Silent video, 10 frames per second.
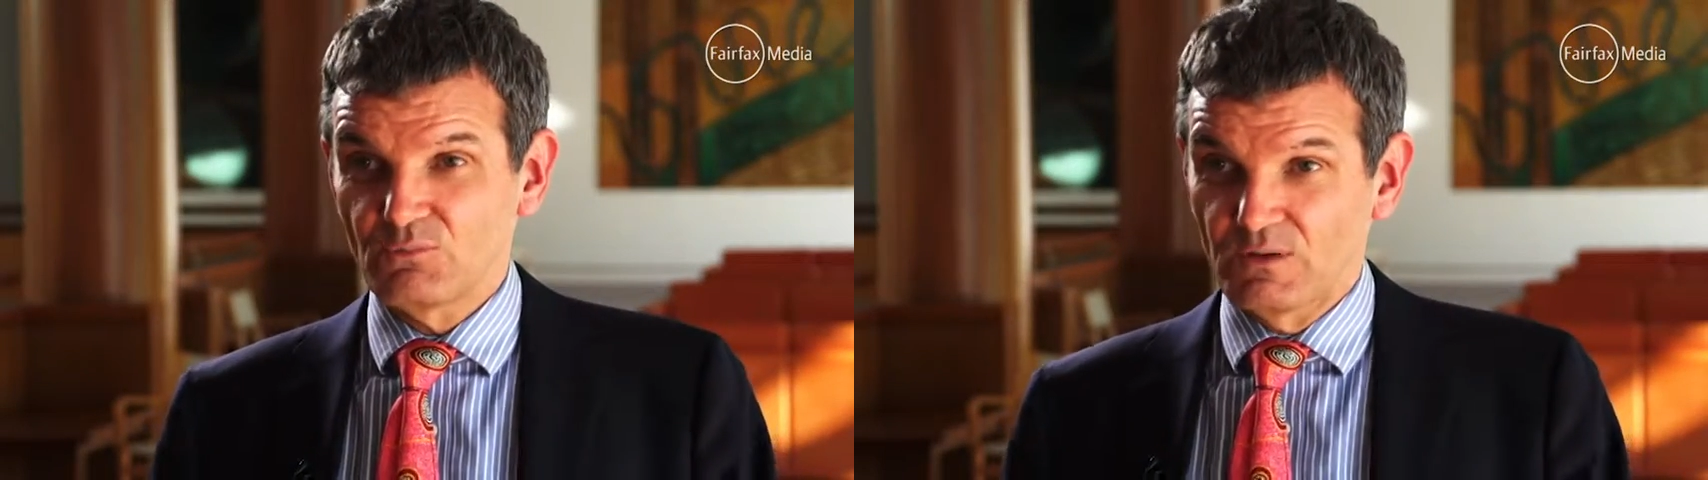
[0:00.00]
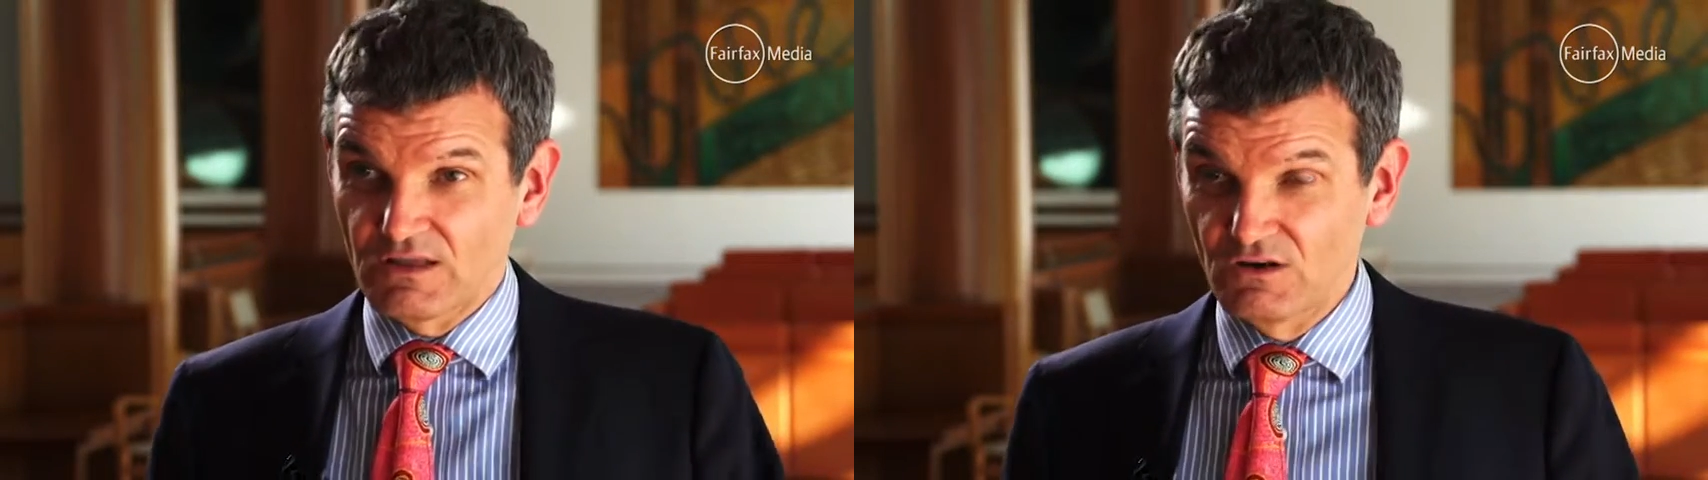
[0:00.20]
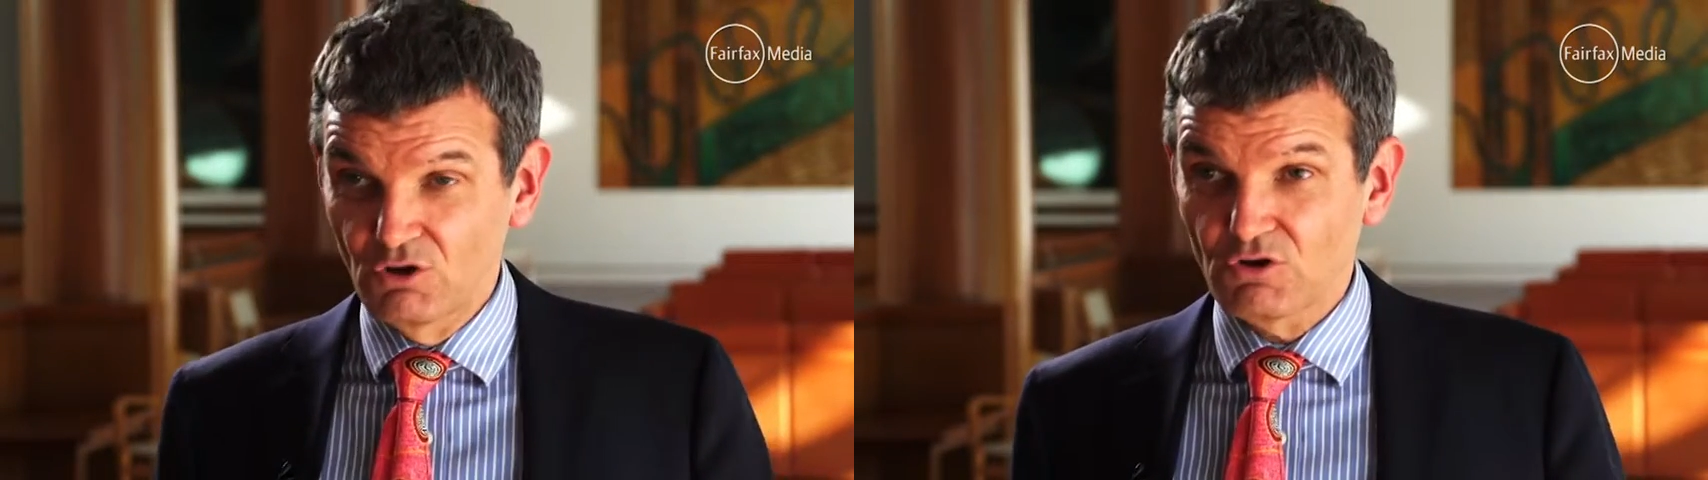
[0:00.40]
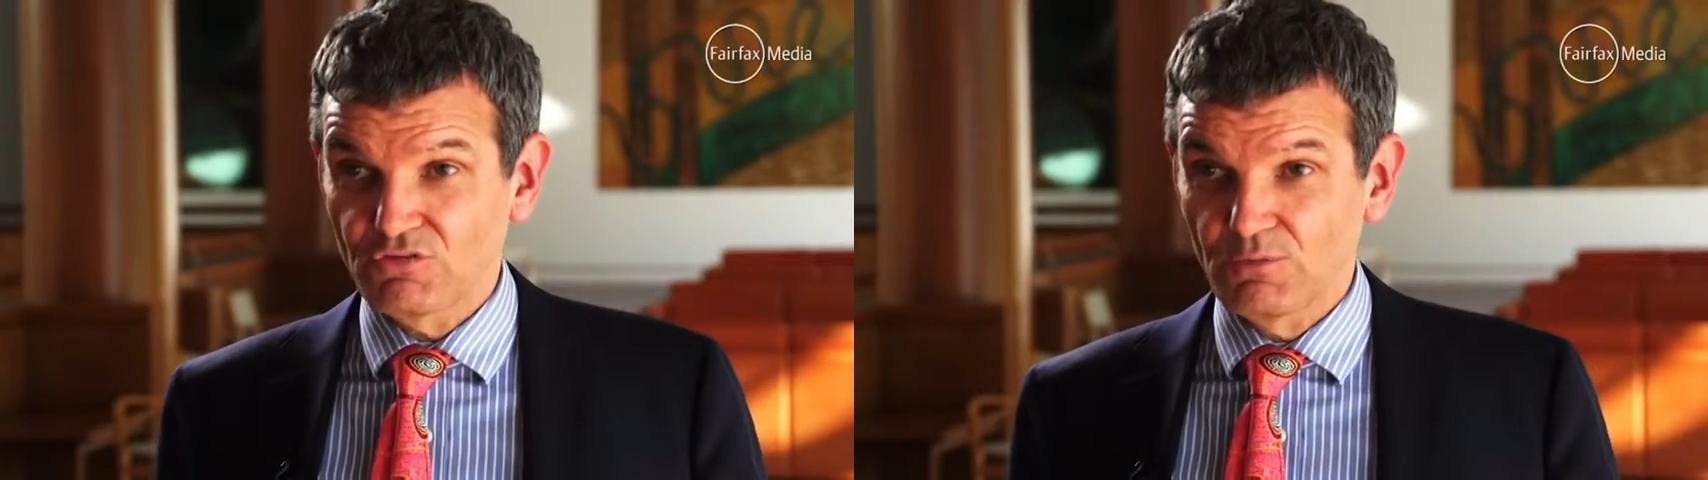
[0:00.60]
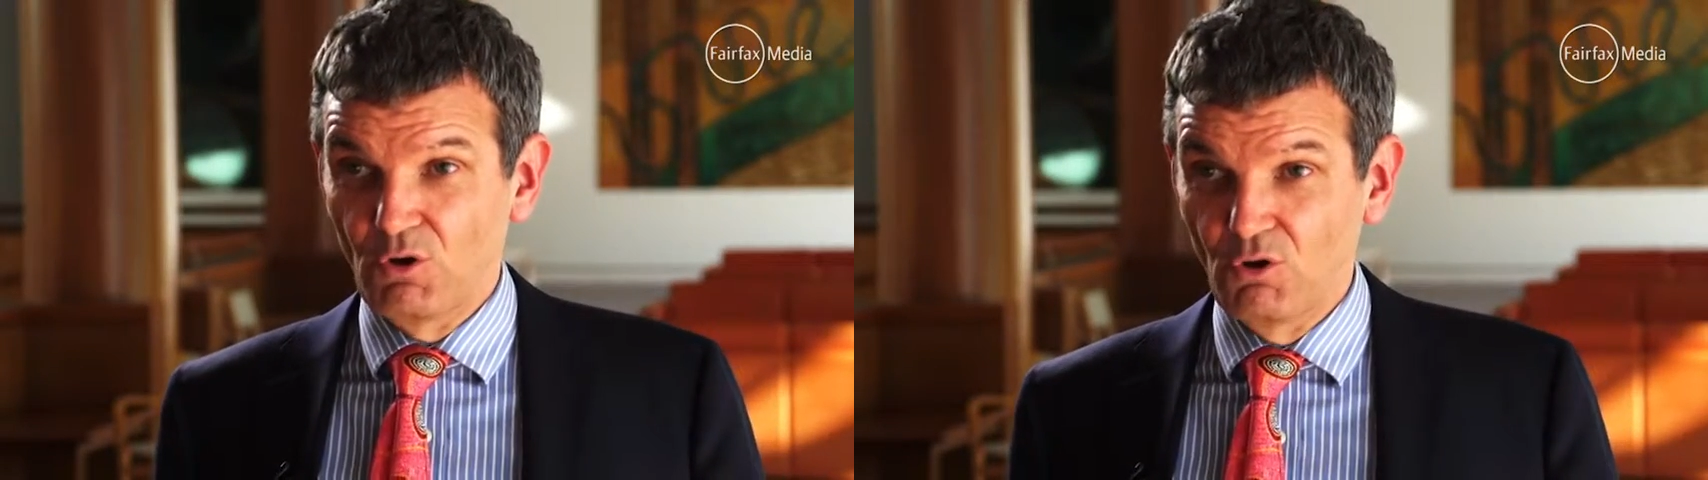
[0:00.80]
we can look
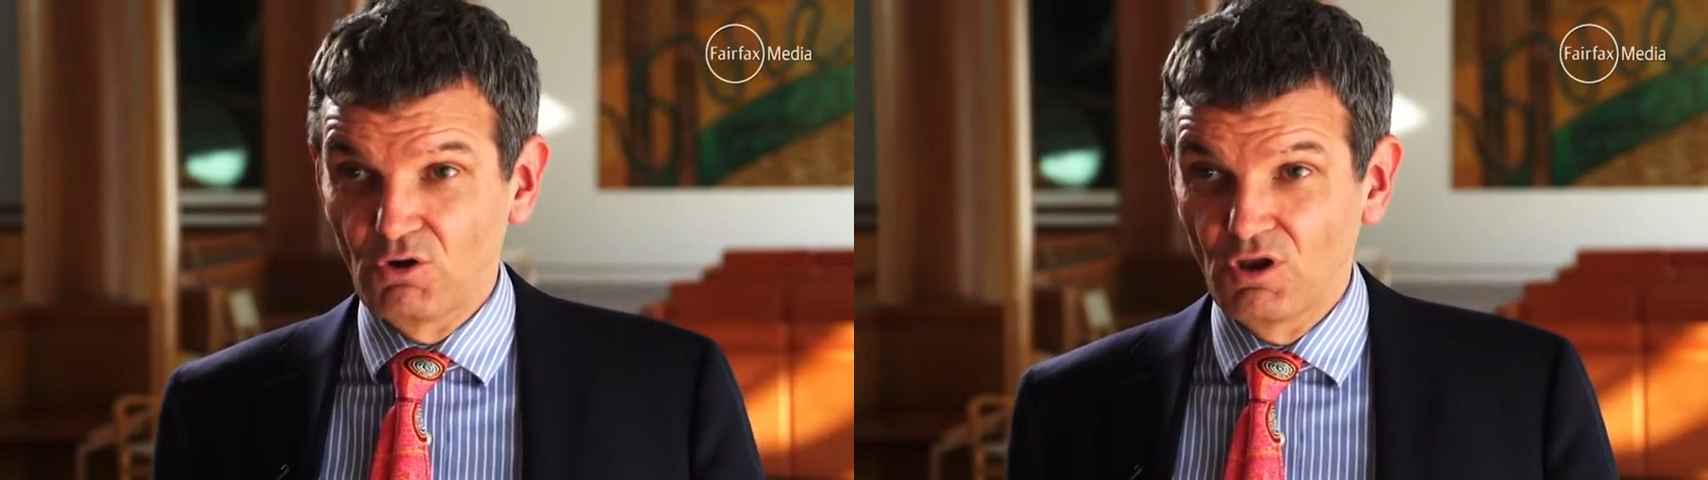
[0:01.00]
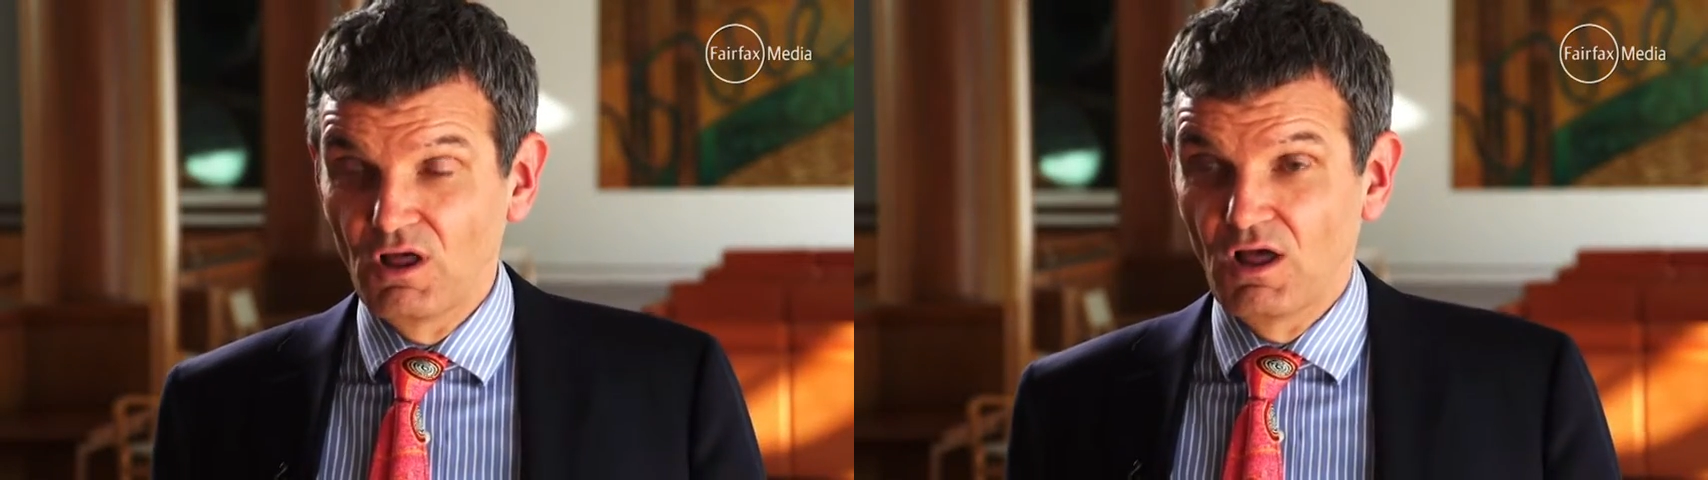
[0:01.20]
at them all,